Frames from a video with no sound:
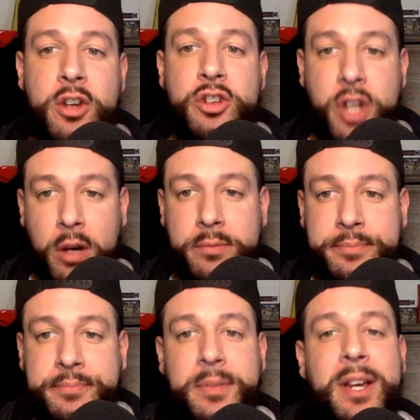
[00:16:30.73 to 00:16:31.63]
So,
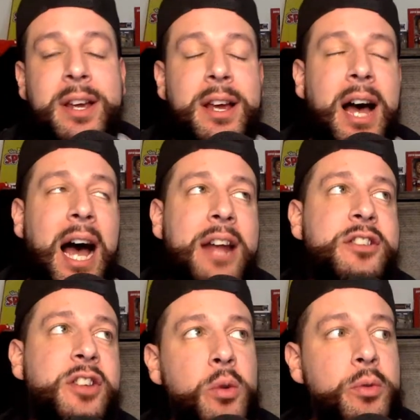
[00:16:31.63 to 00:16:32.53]
I
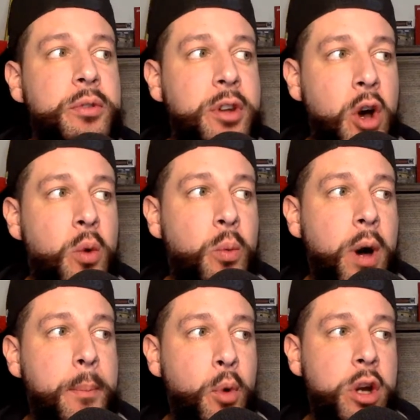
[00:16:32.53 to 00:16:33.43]
don't know
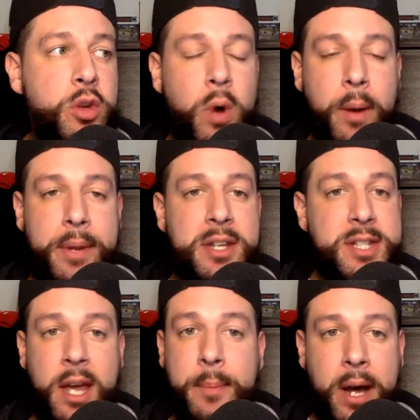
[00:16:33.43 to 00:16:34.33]
what more you want me to
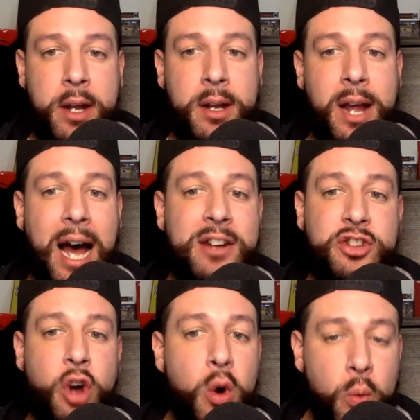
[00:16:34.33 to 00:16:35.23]
say about it. I
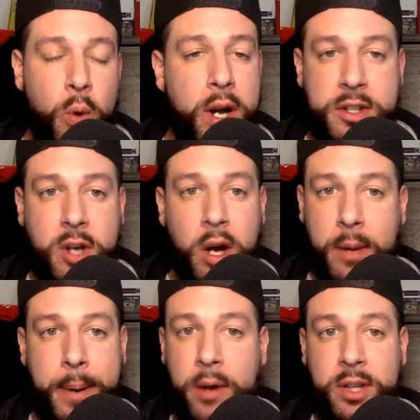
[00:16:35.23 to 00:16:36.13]
don't want to talk
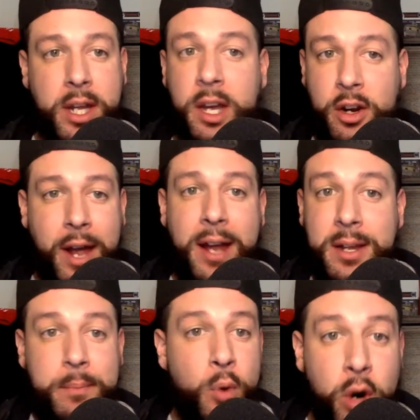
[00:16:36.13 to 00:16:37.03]
about the kicker
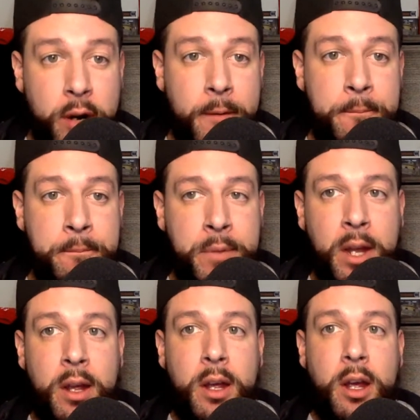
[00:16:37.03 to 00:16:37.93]
anymore.
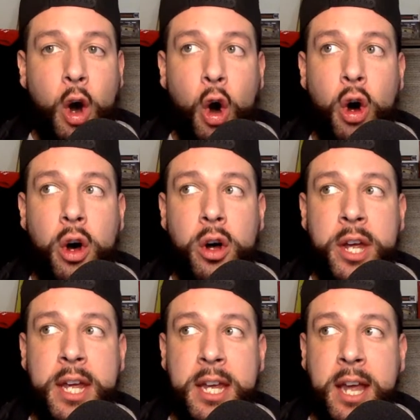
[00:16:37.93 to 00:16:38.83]
All
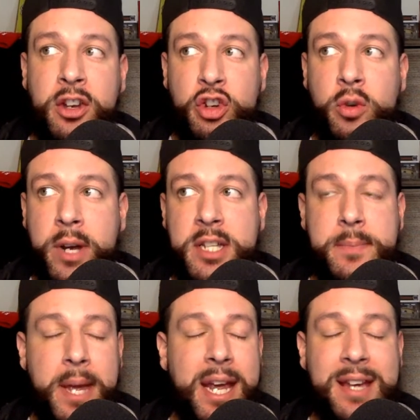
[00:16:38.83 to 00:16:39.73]
he can do is
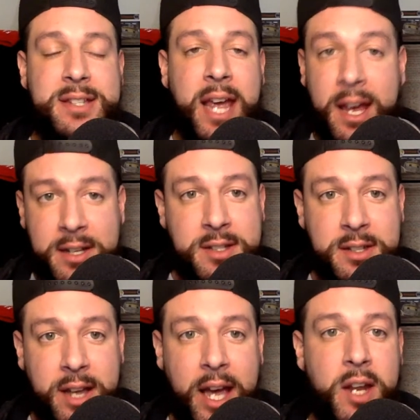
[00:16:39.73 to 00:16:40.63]
make his kicks,
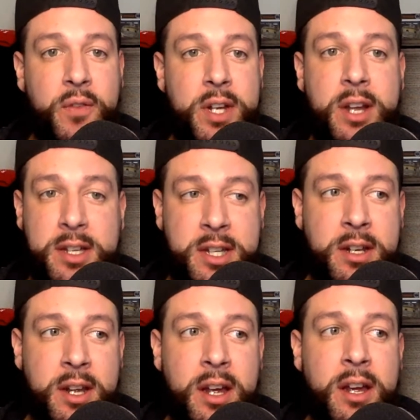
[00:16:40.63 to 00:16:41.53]
and if he doesn't,